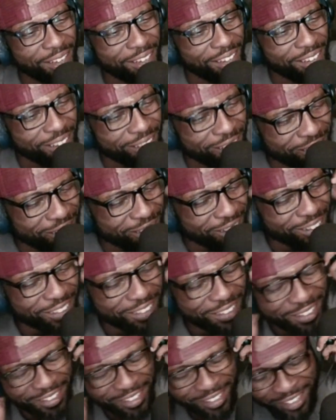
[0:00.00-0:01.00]

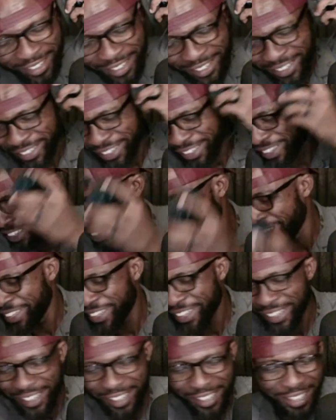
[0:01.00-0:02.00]
Okay.
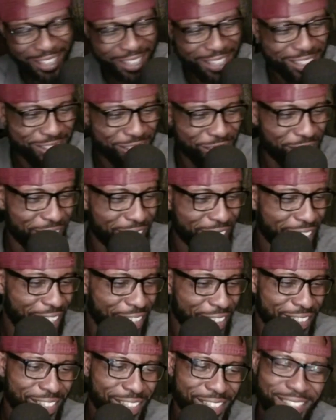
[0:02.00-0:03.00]
So yeah, that
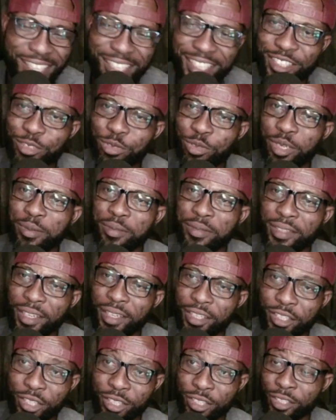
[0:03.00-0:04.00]
was our Teddy Swims. Uh,
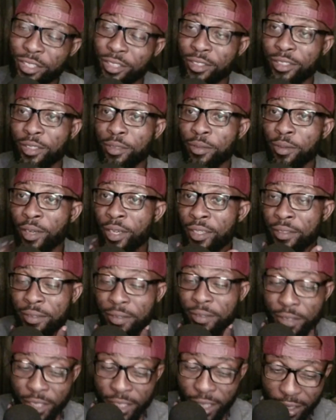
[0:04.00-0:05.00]
You're Still the One,
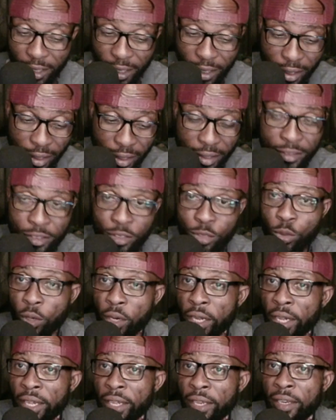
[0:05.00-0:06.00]
Shania
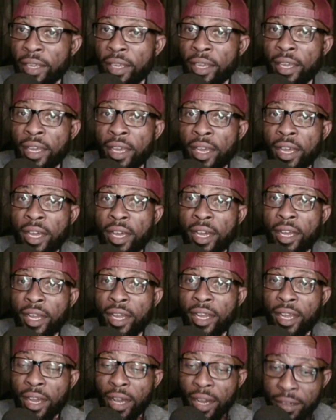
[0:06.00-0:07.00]
Twain
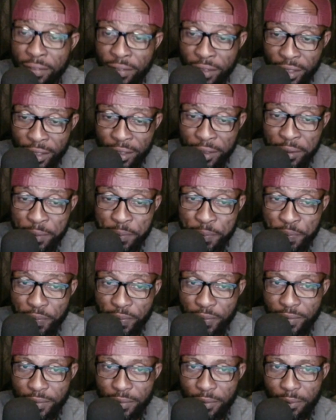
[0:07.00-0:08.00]
cover.
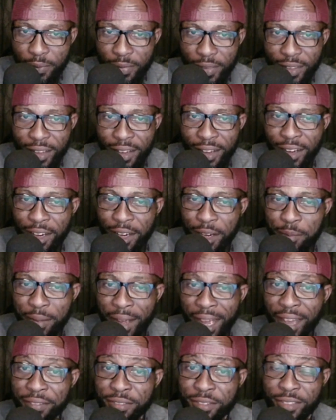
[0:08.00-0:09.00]
Um, I
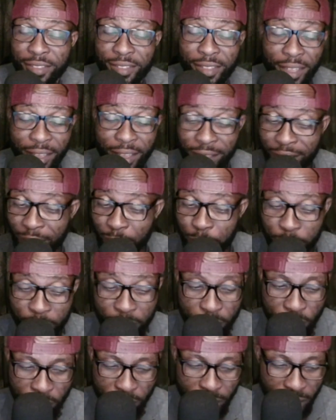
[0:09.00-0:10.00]
have to say, I
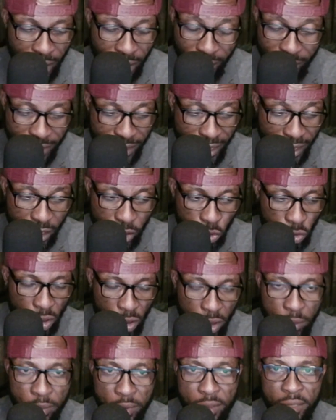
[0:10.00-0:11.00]
mean, uh, Teddy
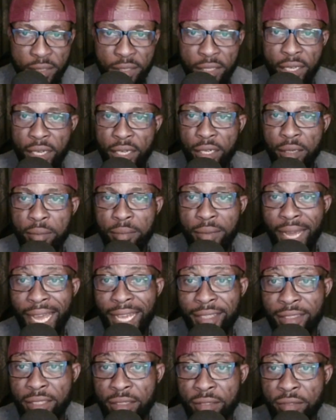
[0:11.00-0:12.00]
Swims um,
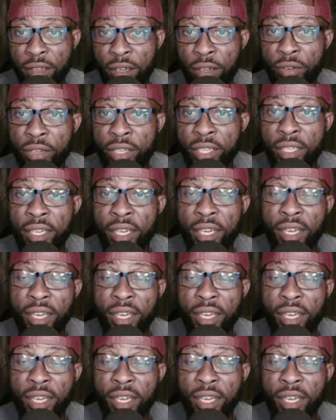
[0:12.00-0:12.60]
has a very,